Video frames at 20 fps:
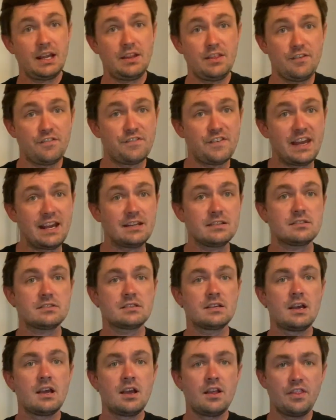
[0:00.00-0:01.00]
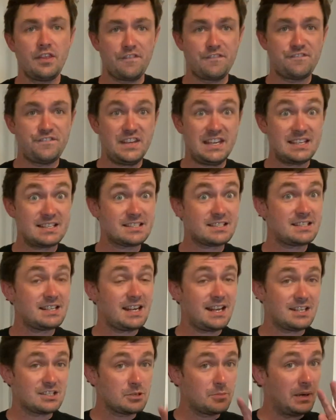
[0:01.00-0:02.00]
the face. The fist
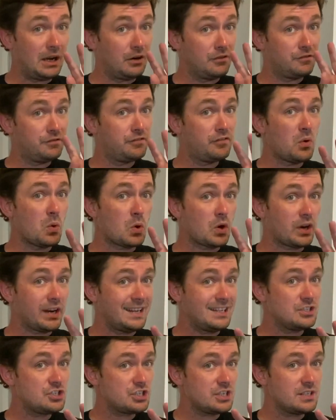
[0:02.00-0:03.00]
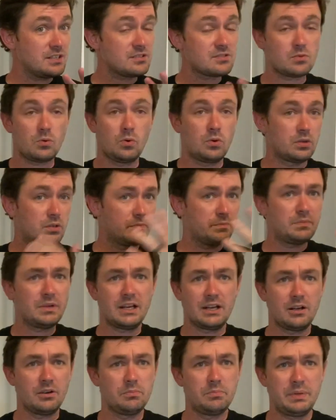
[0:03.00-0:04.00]
is about 4 inches, or,
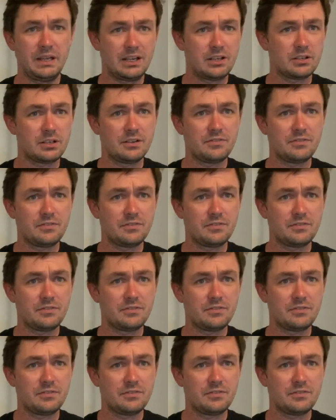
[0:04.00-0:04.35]
bigger if